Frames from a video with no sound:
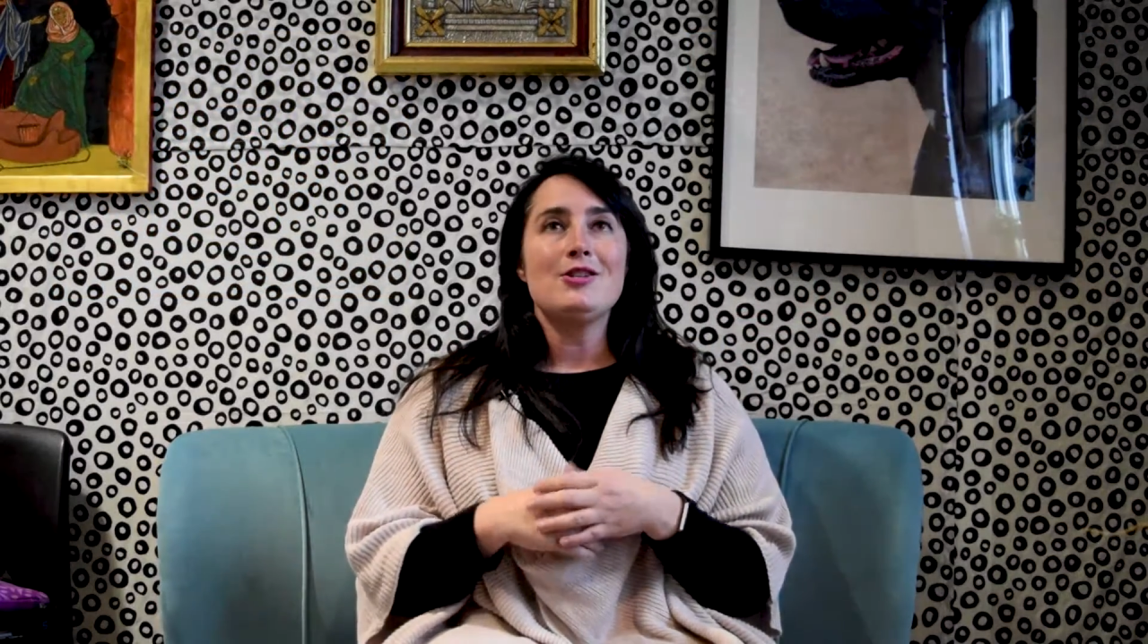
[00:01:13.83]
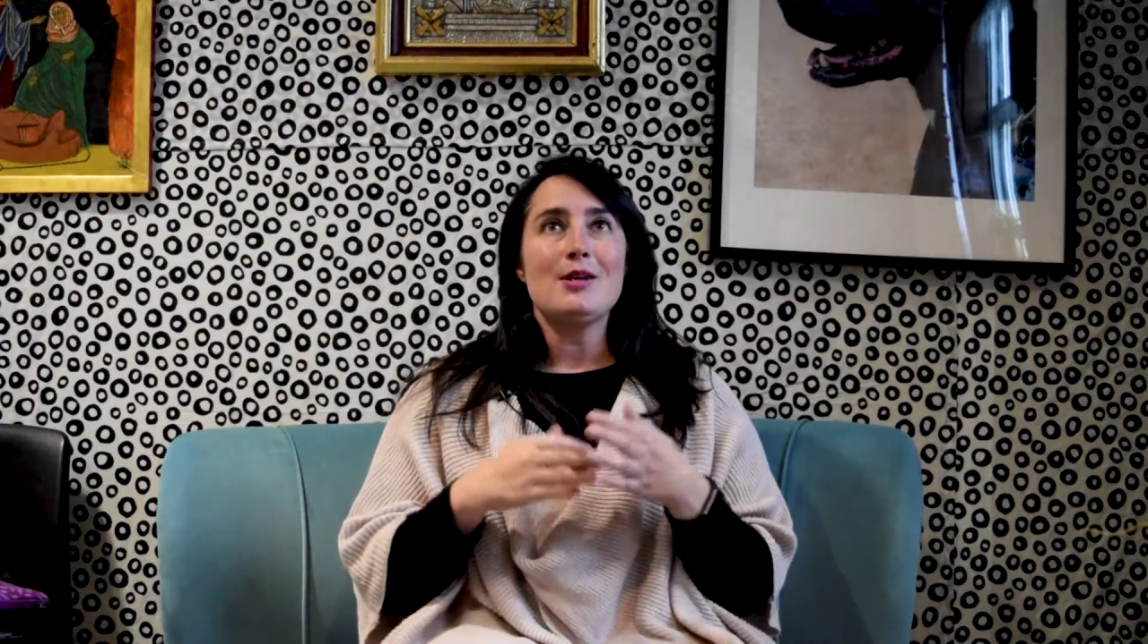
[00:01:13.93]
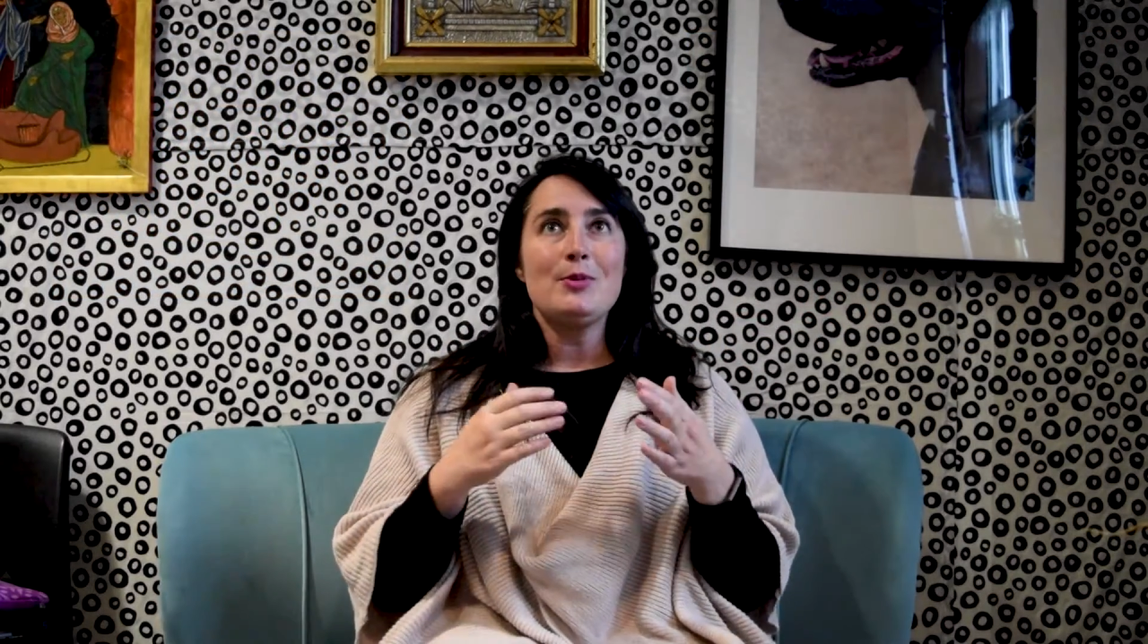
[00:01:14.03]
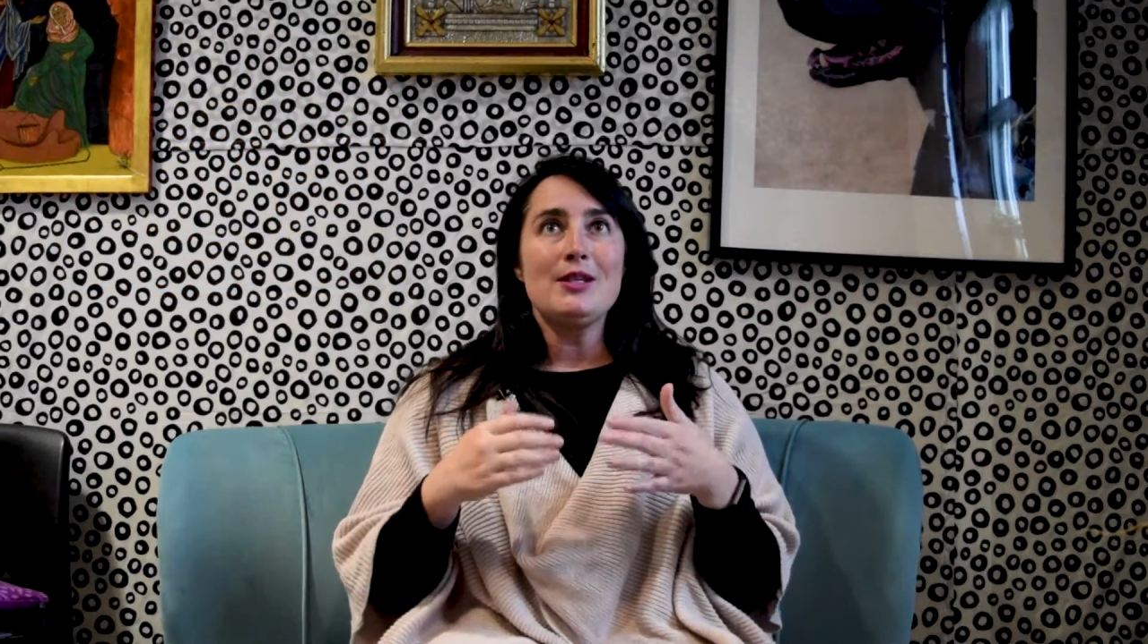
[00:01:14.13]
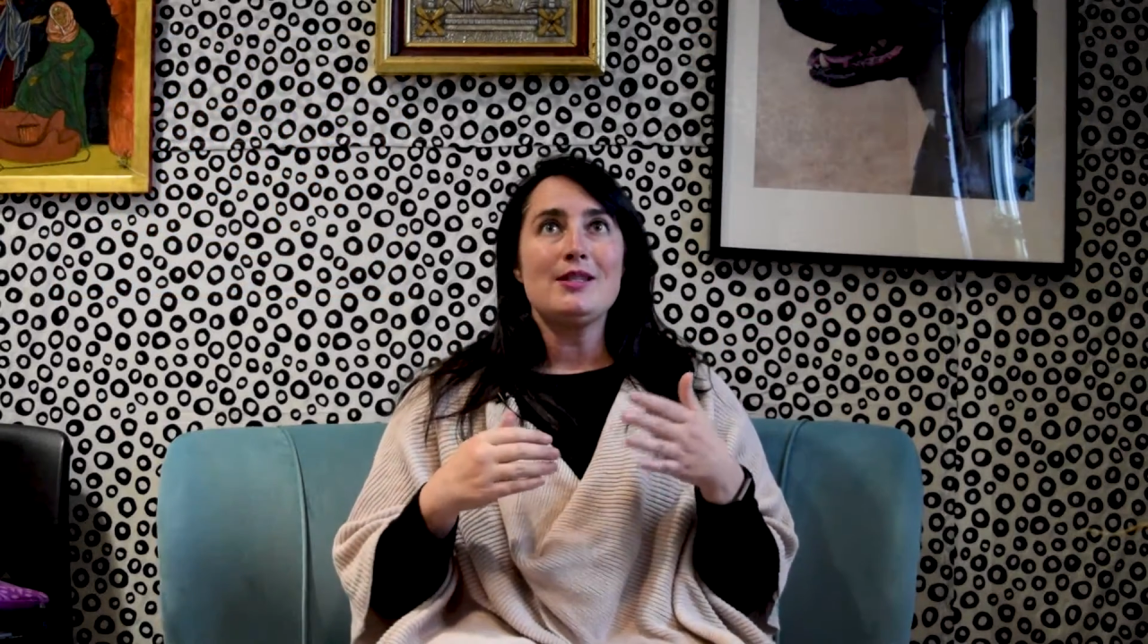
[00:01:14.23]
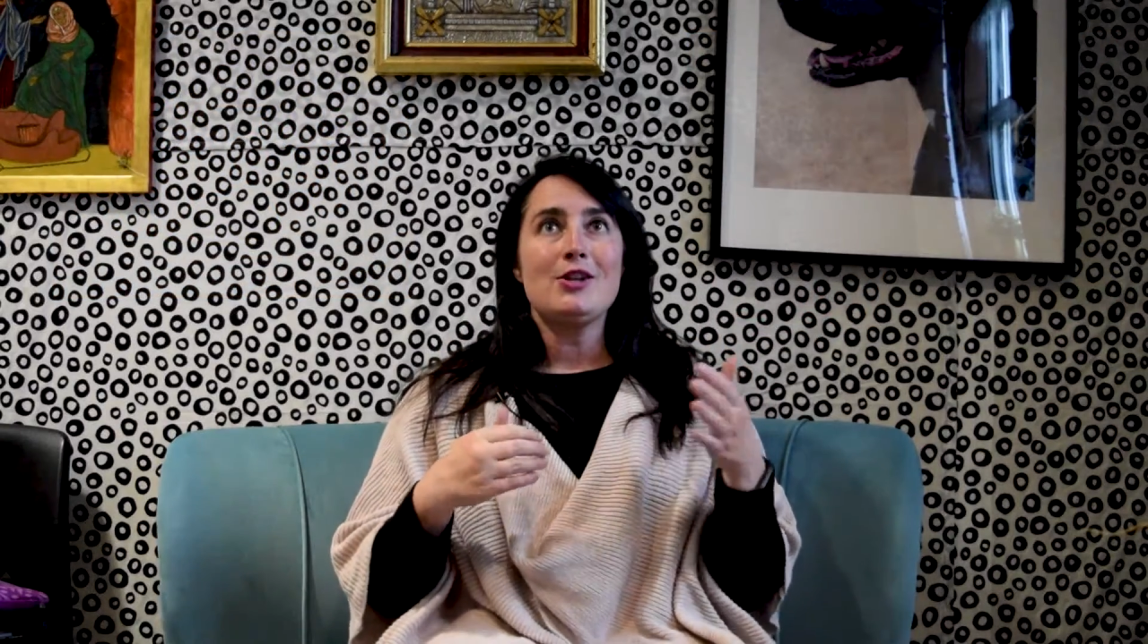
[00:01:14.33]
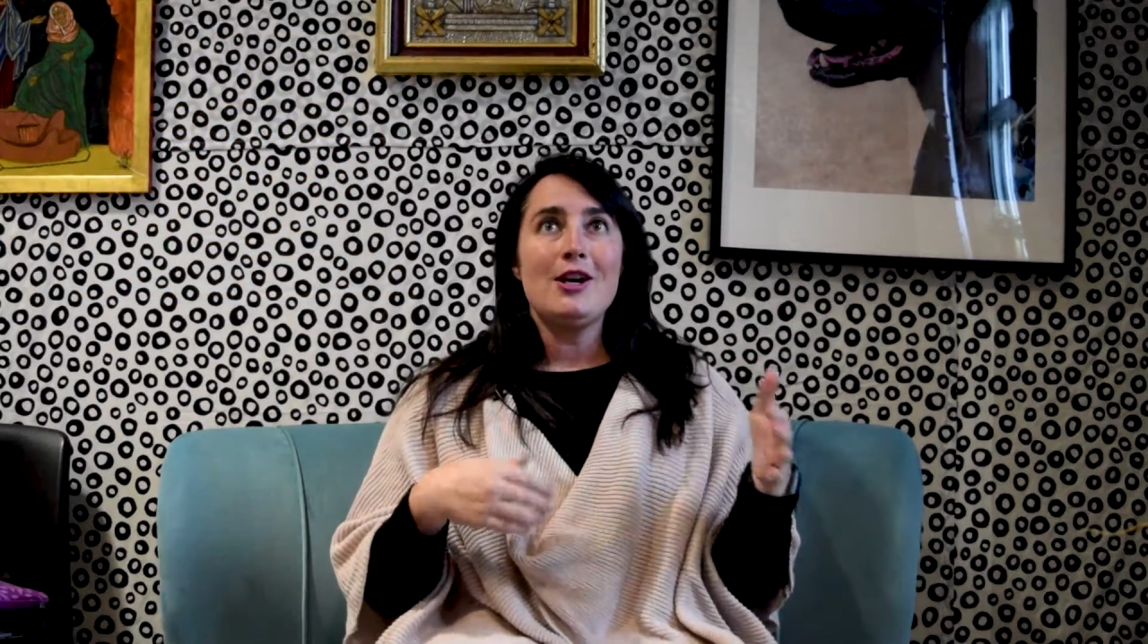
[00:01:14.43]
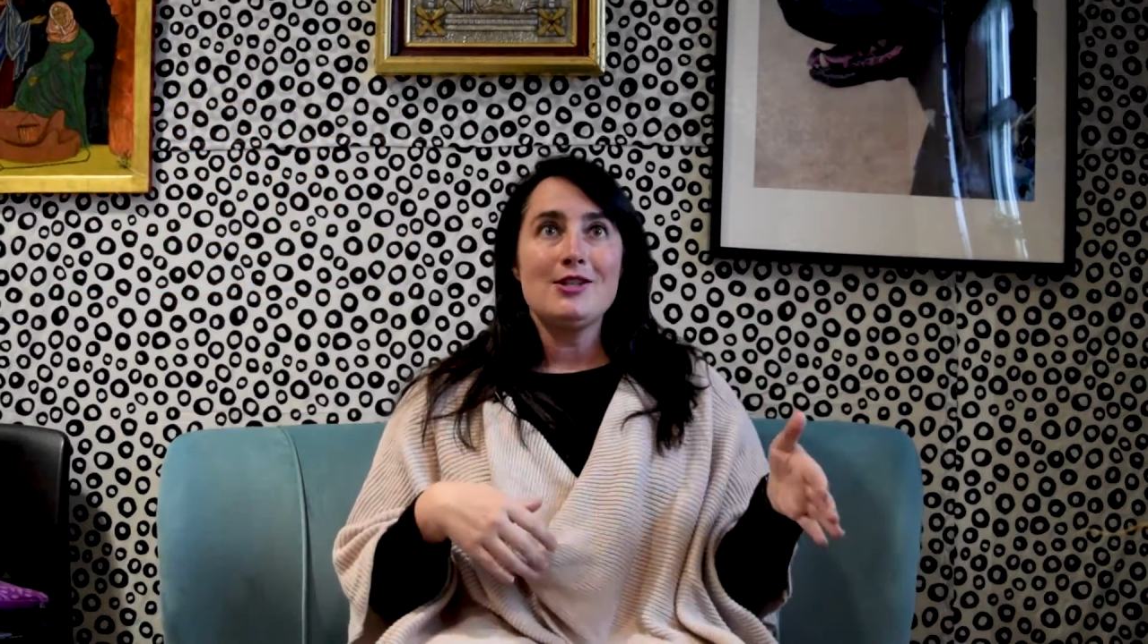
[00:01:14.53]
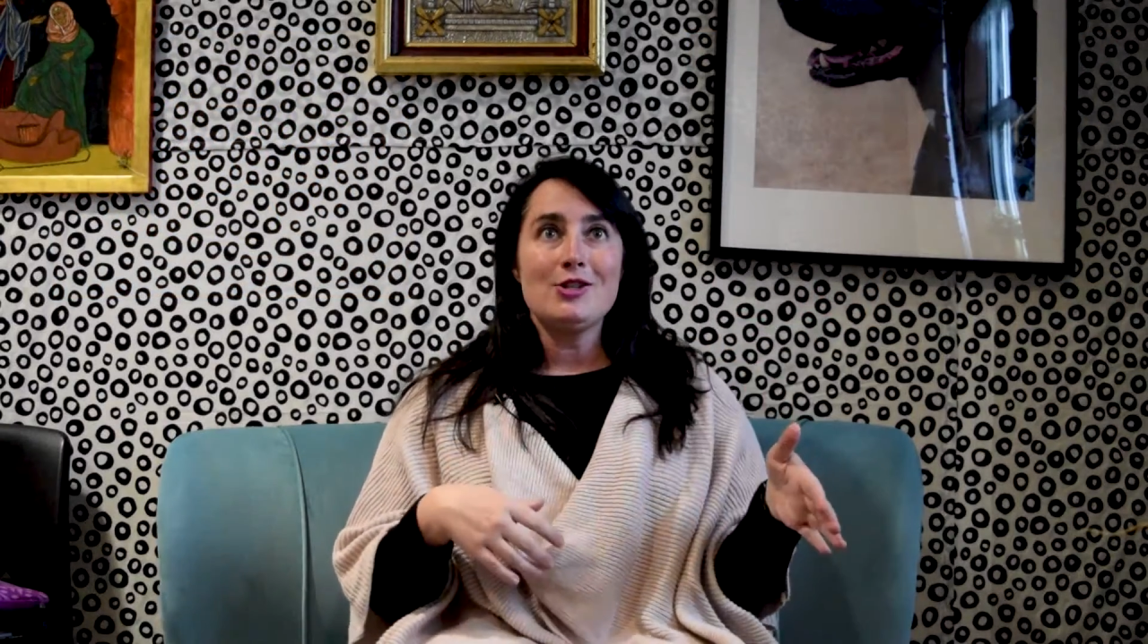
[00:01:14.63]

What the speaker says: a place across